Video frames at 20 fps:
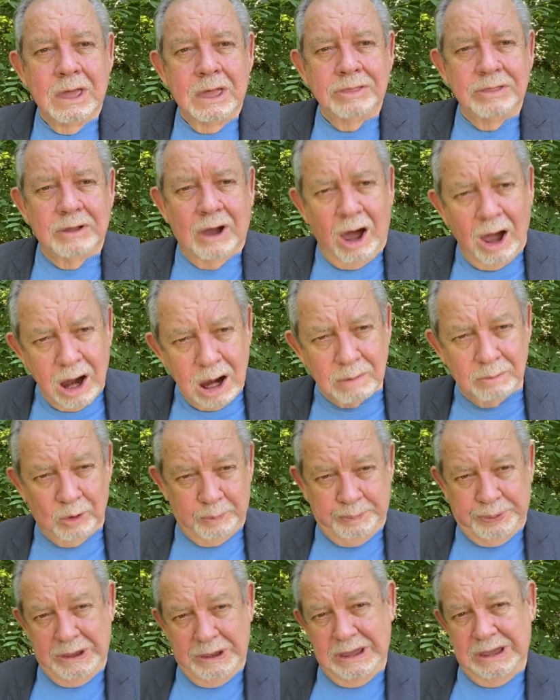The horrible
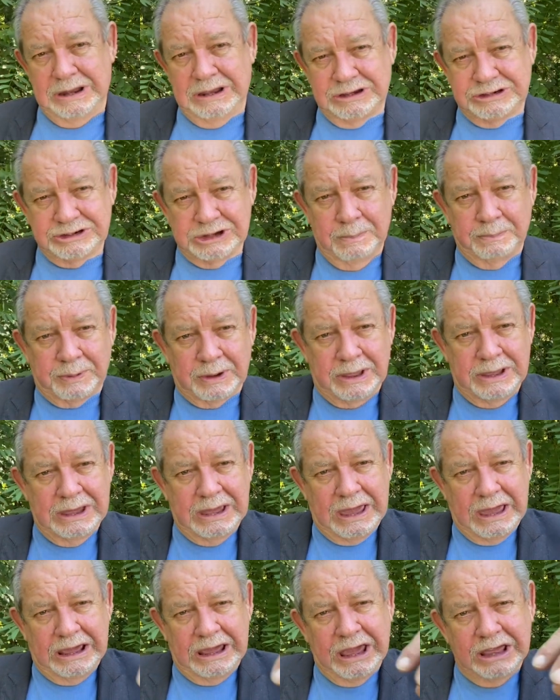pit is simply,
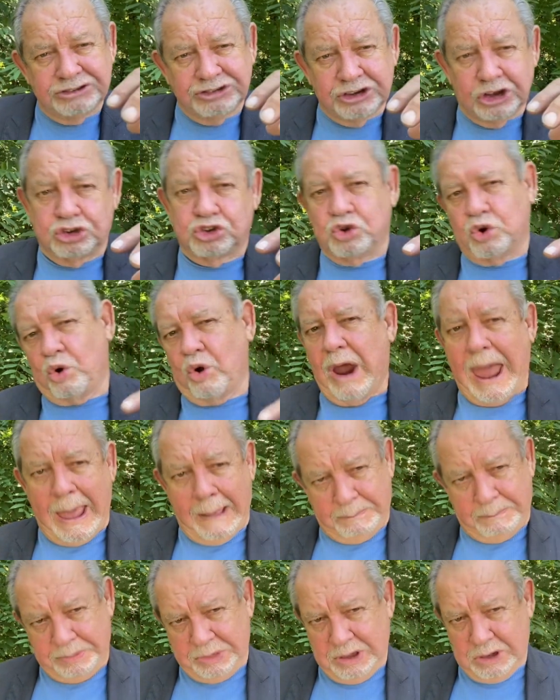it's a
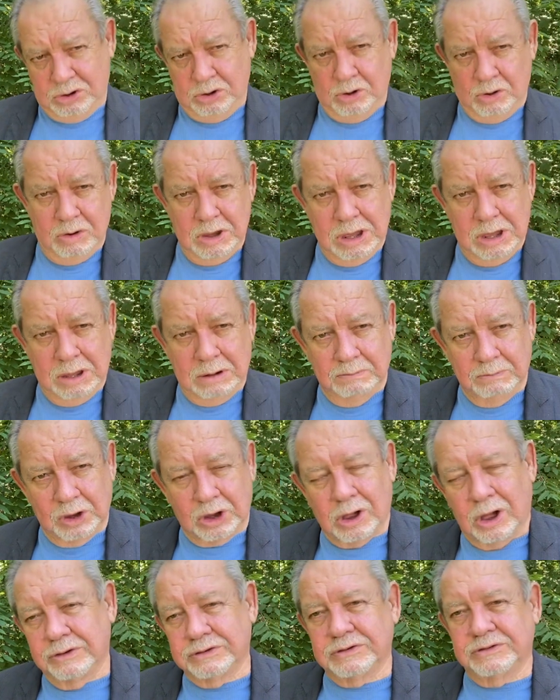trap that you're in
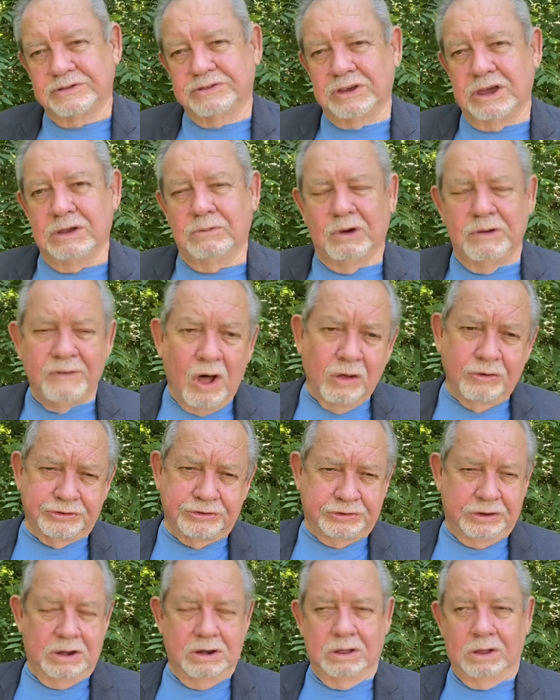because of sin. We've all
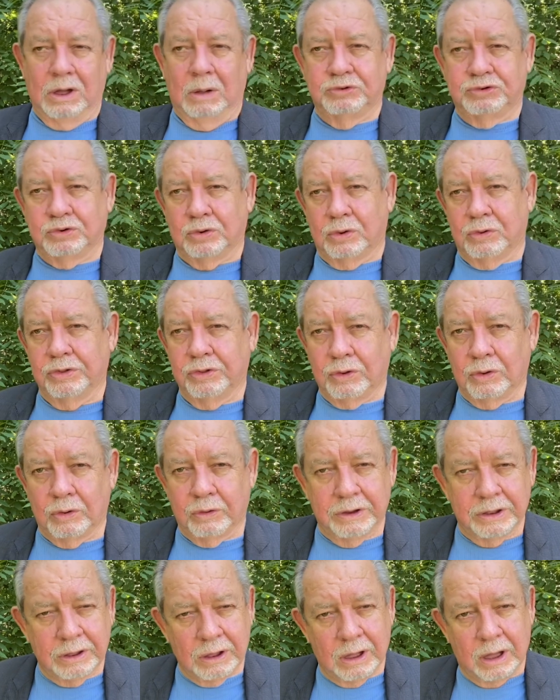sinned and come short of the
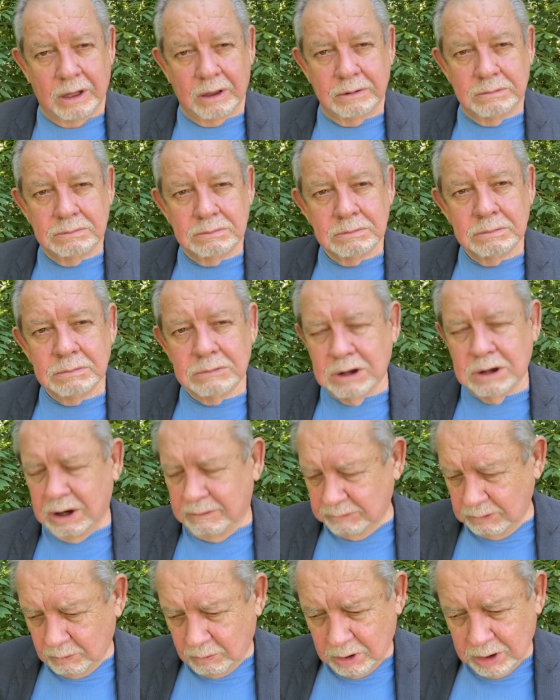glory of God.
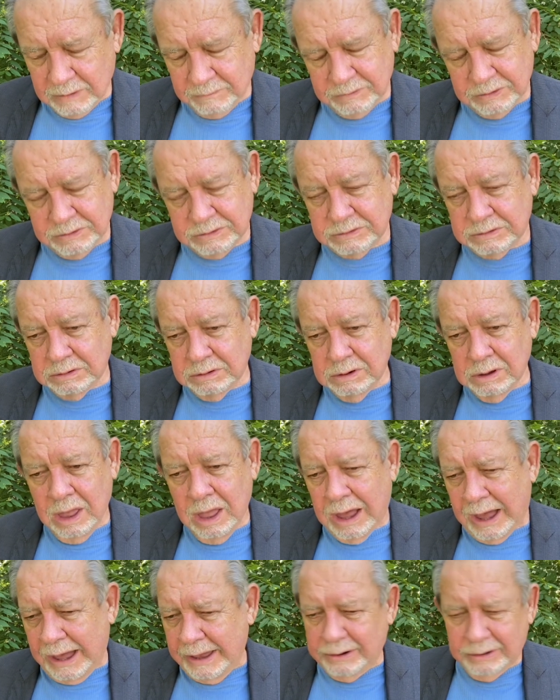Every one of us.
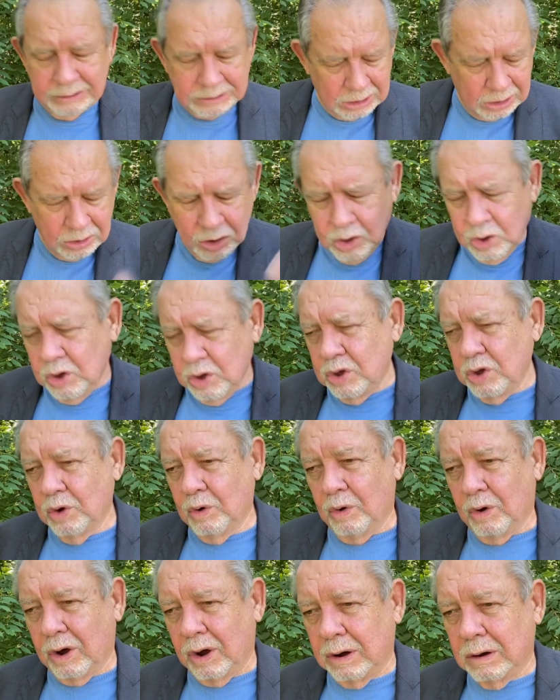I don't care who
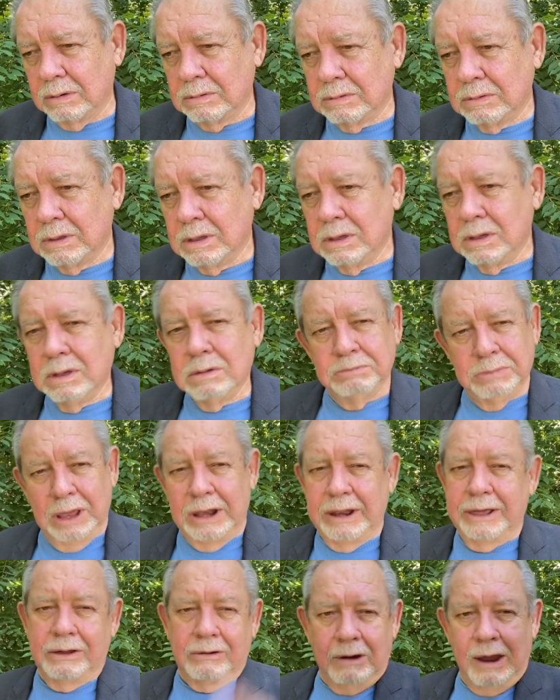you are.
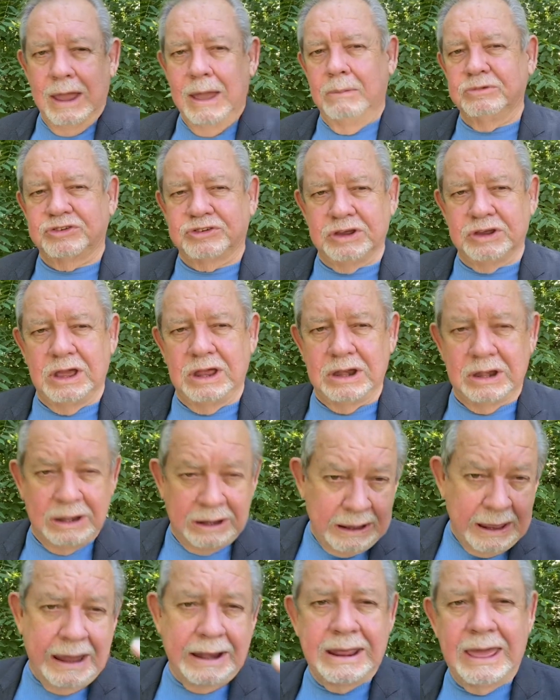Billy Graham sinned and
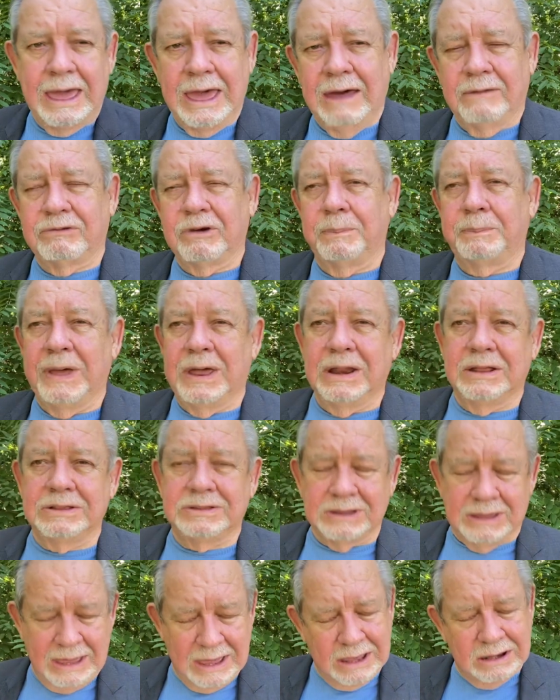he had to have repentance.
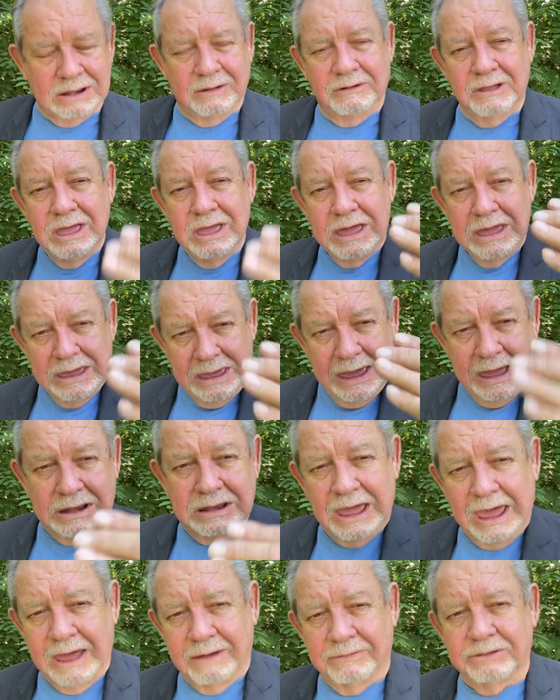He had to, he had
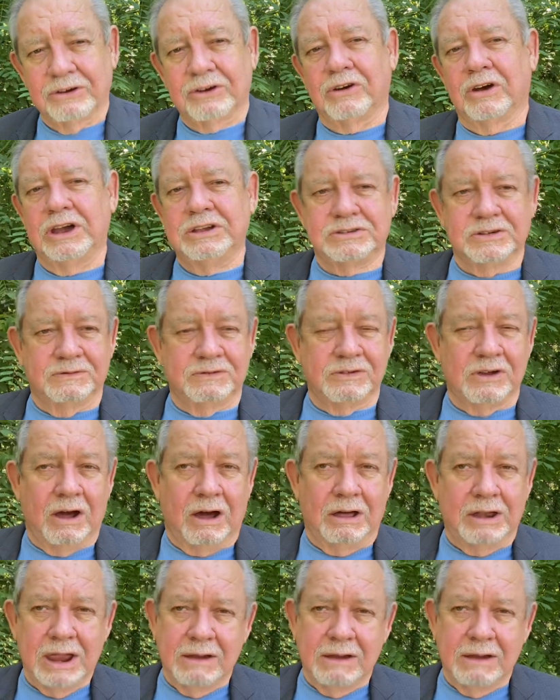to have the grace of God.